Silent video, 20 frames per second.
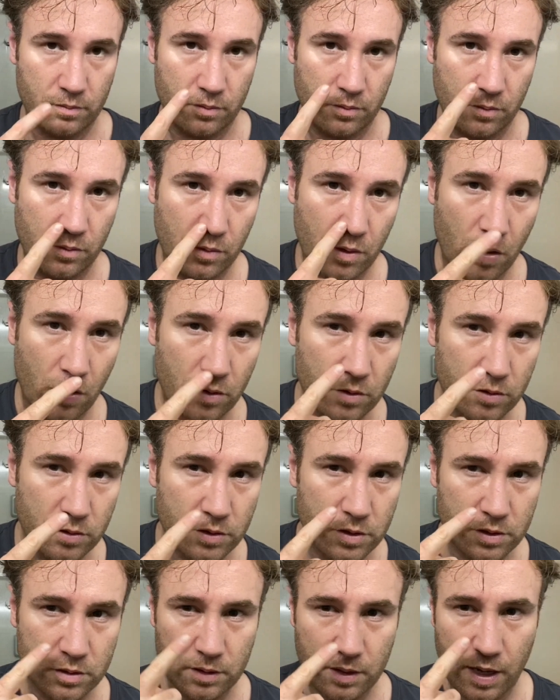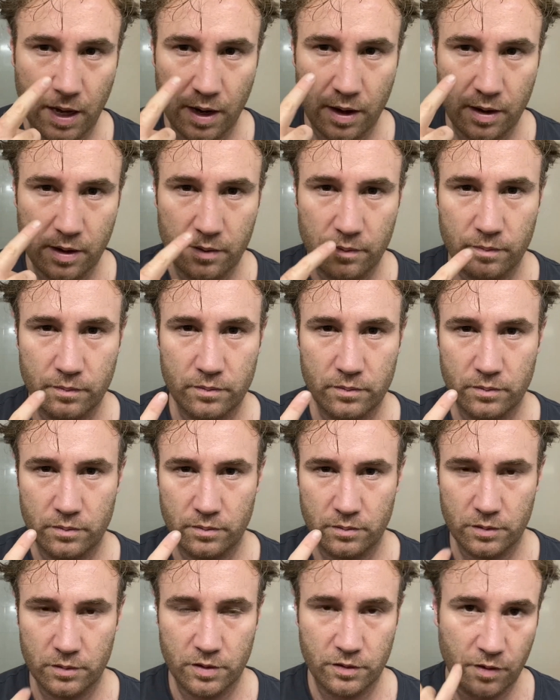nose cutter
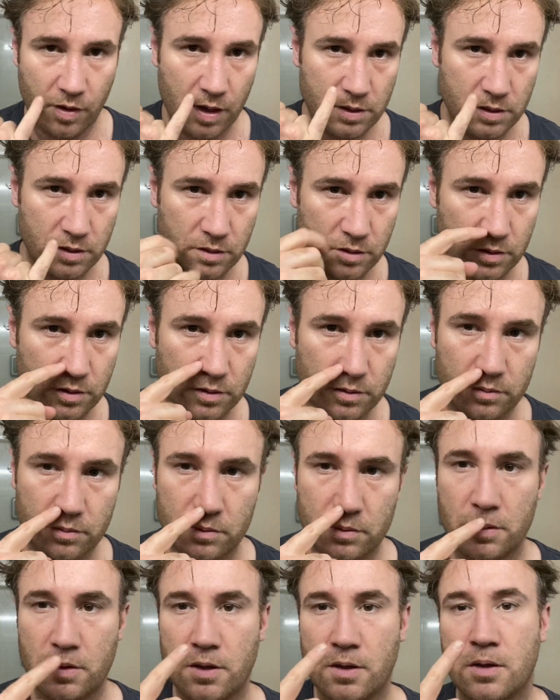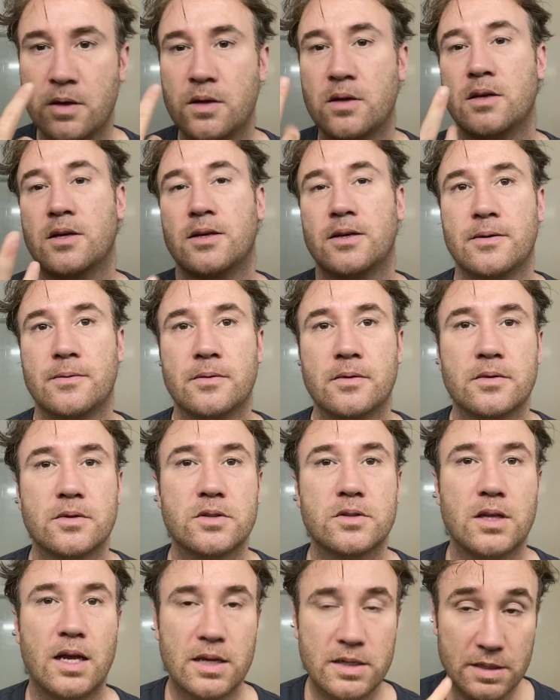device to
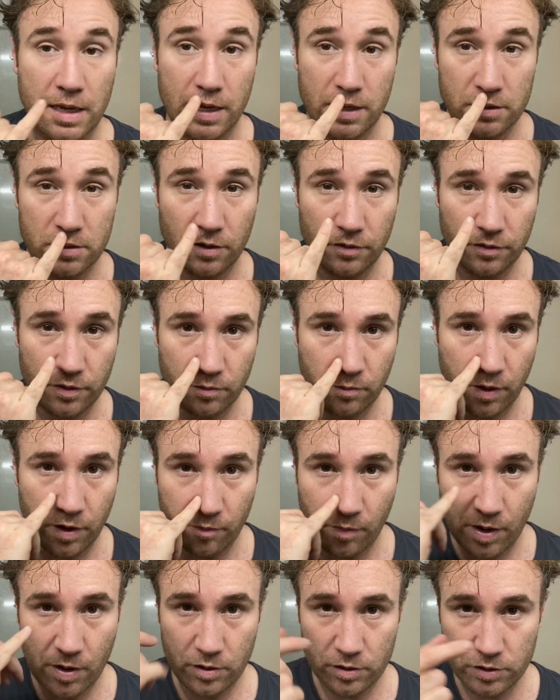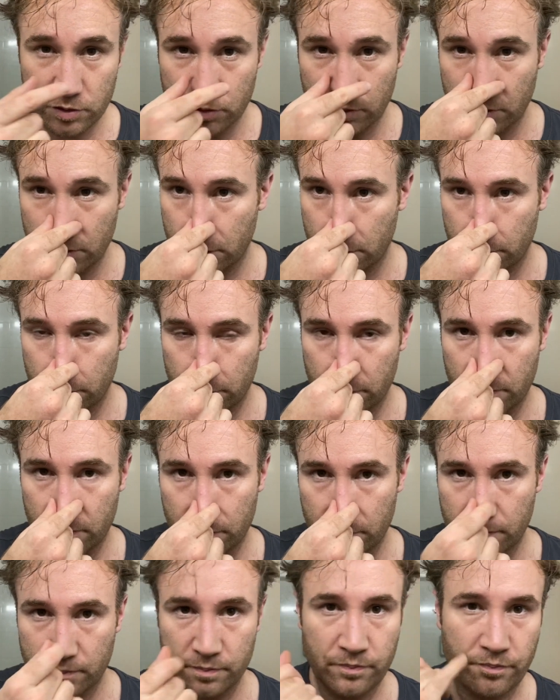slice the hairs off in one of my nostrils,
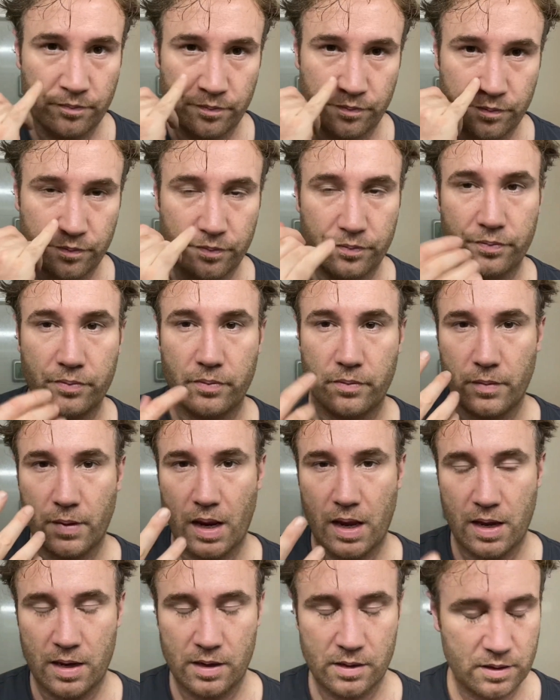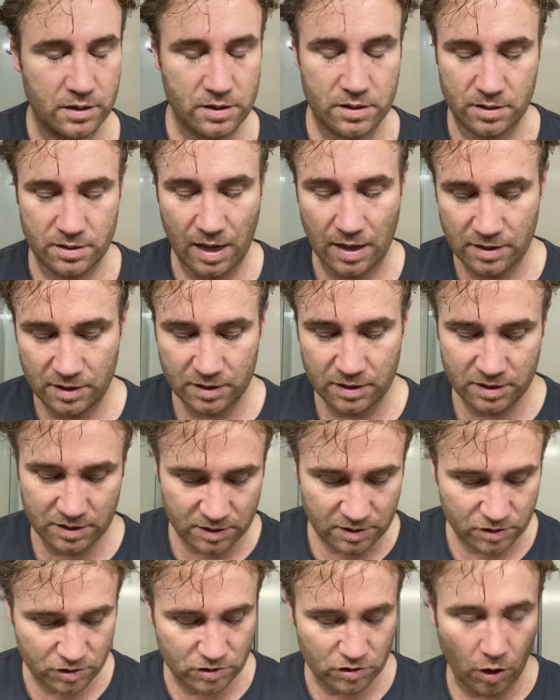and it's just
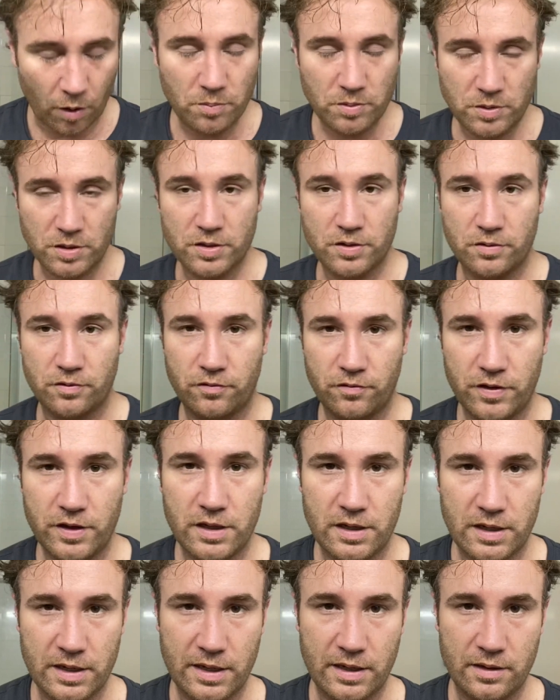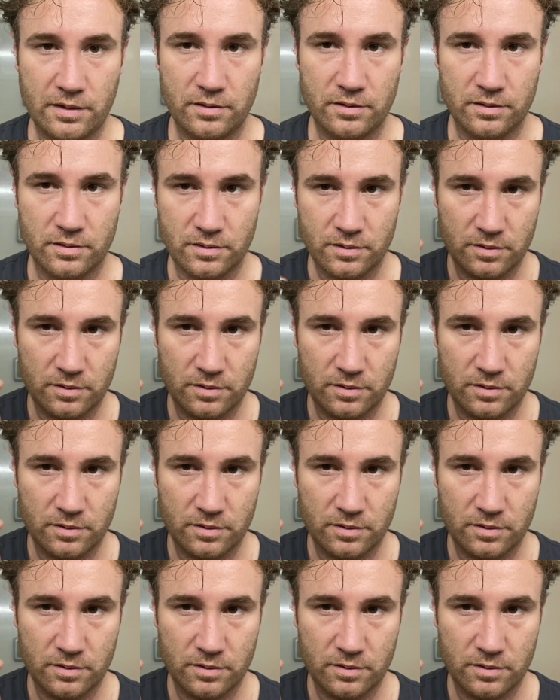stopped feeling